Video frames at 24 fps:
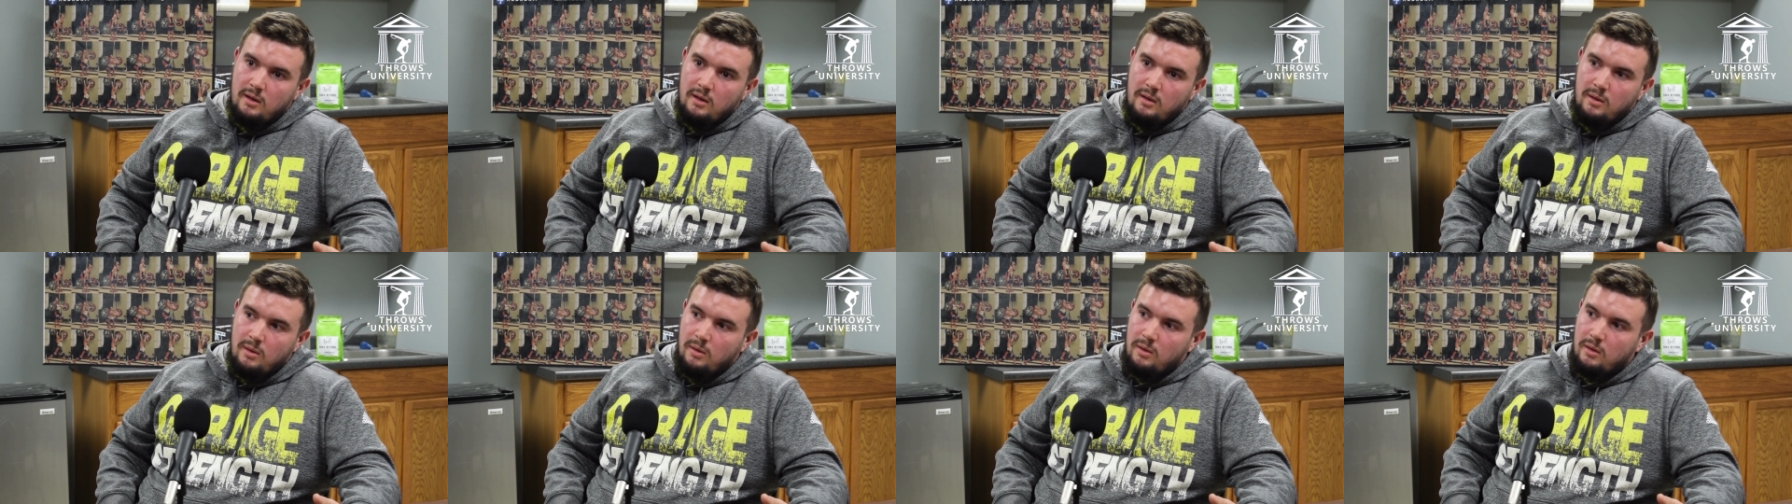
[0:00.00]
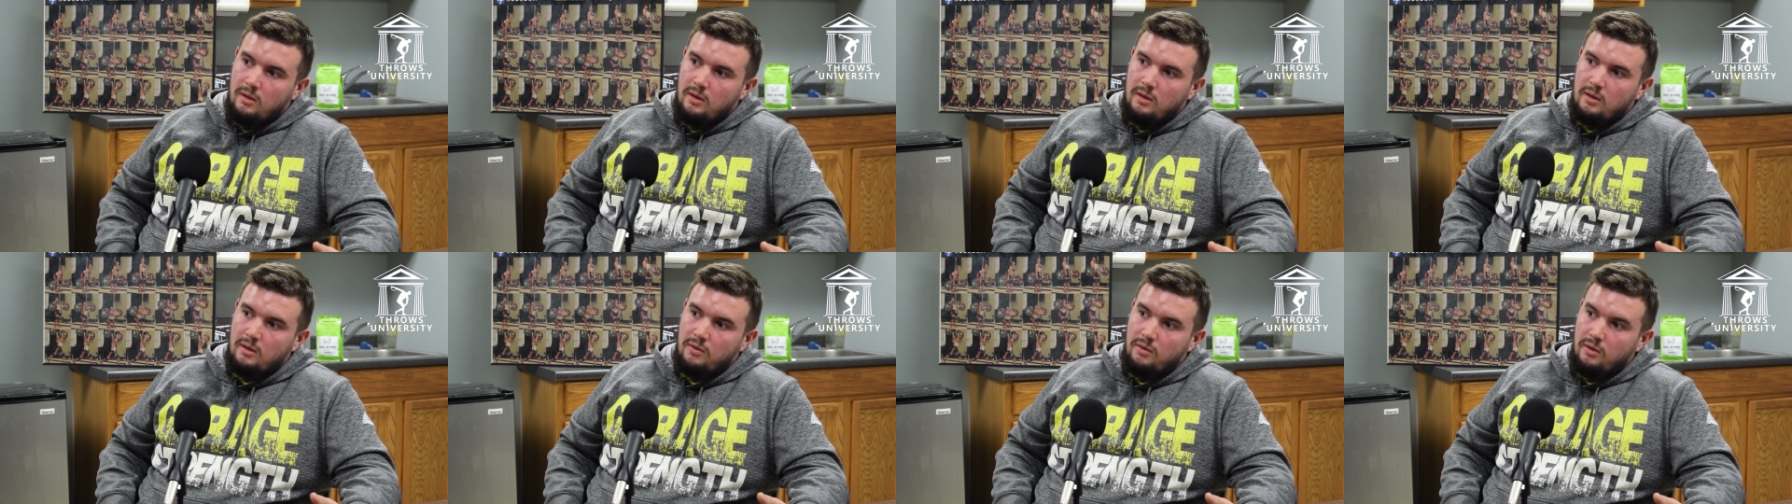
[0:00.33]

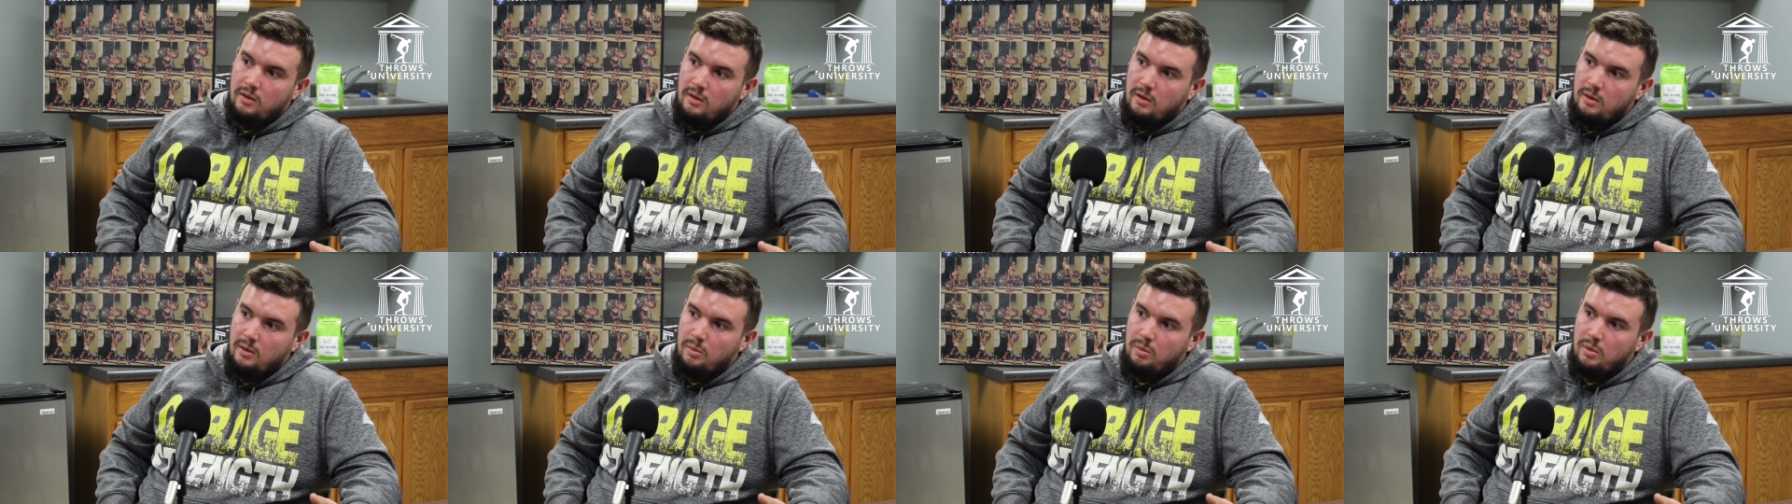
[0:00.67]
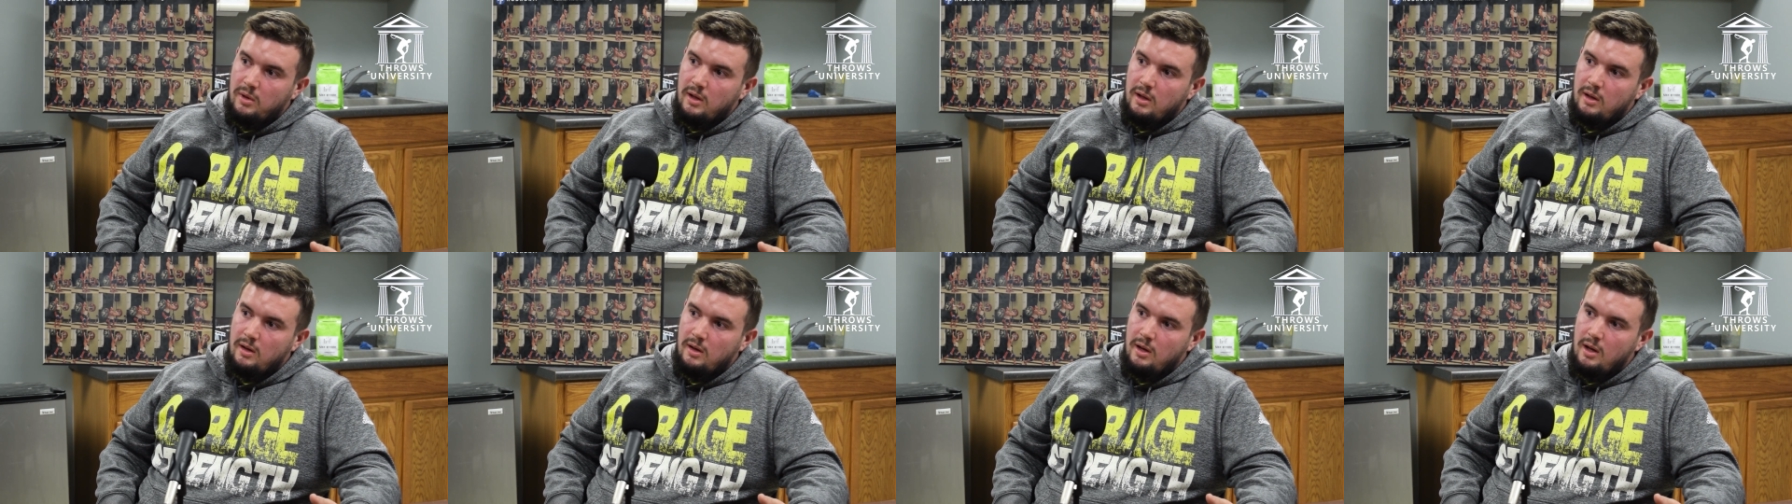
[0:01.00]
Tholus for a little
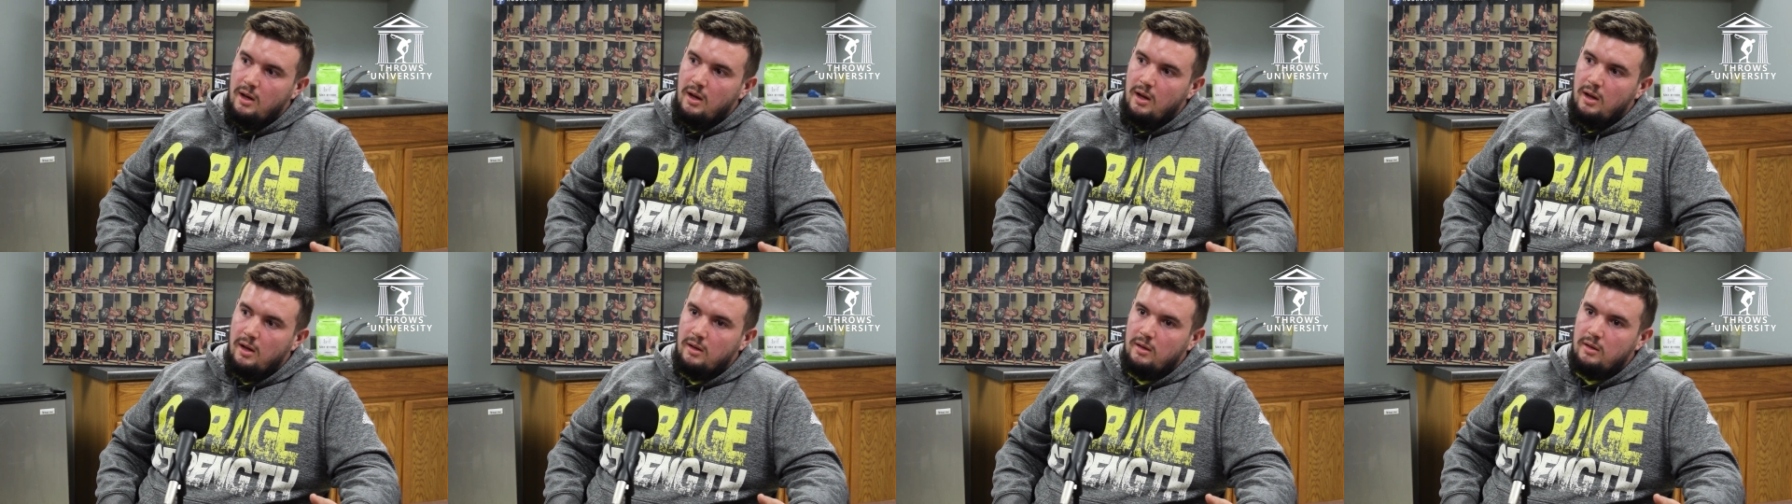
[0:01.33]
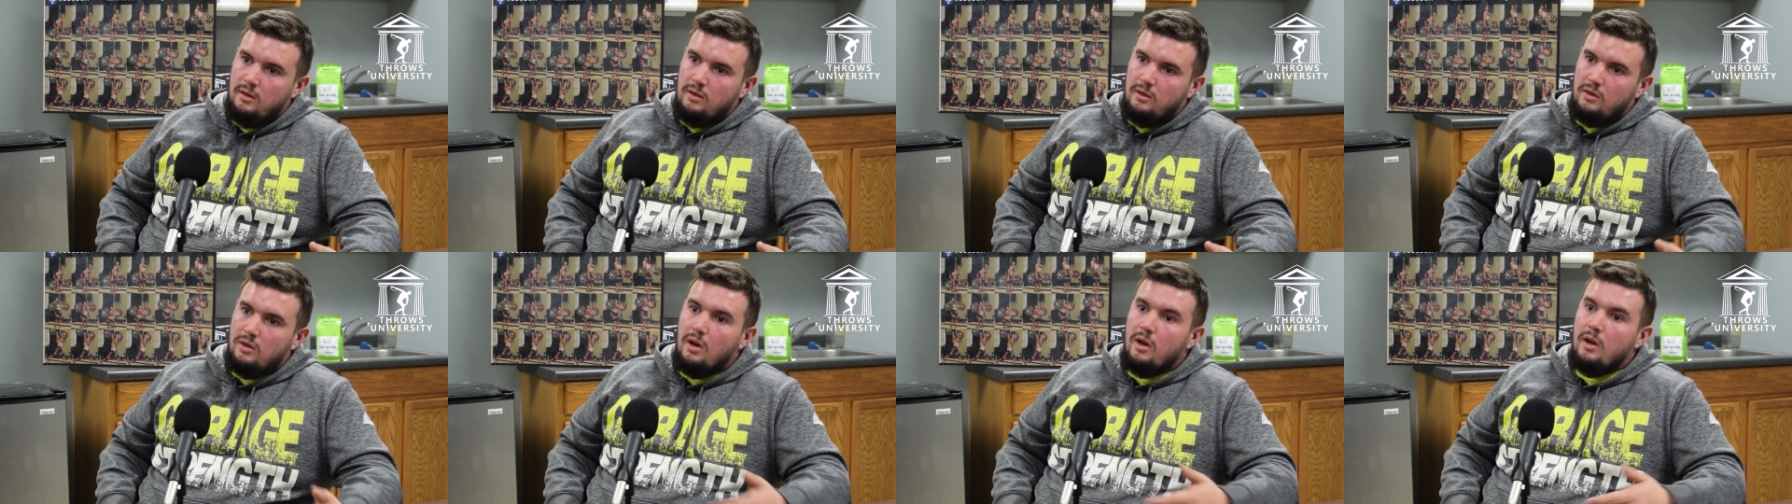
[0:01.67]
bit, and I
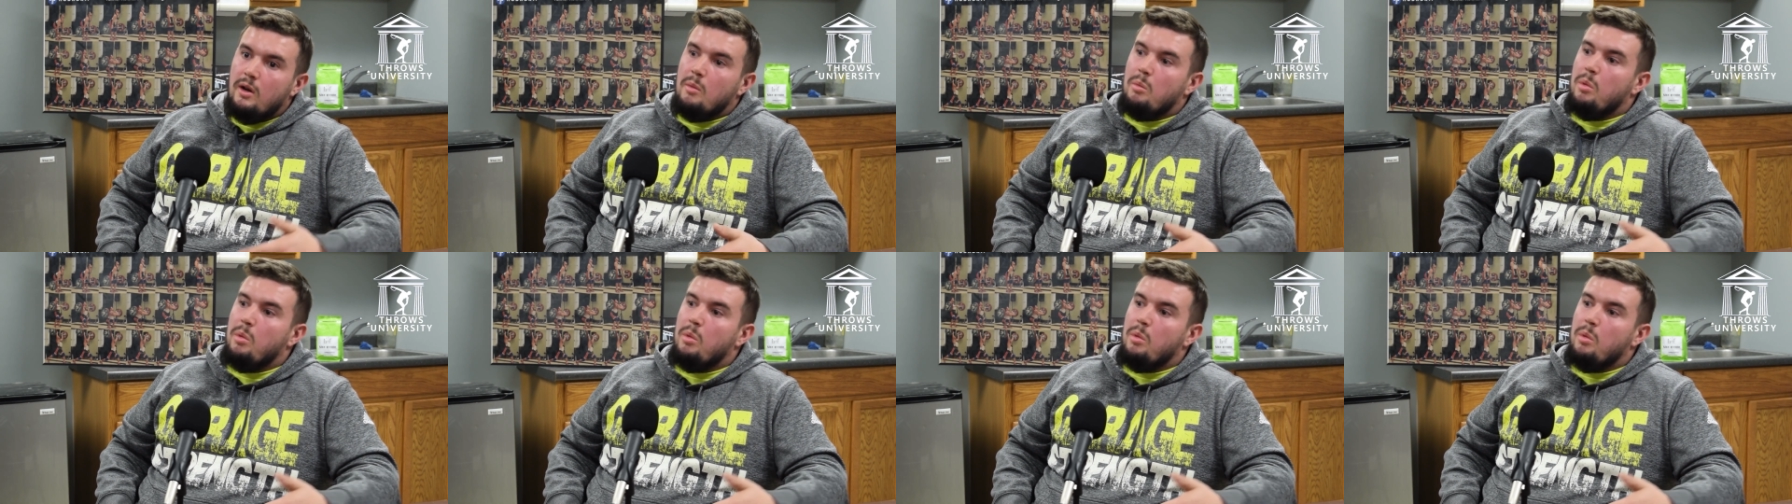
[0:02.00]
started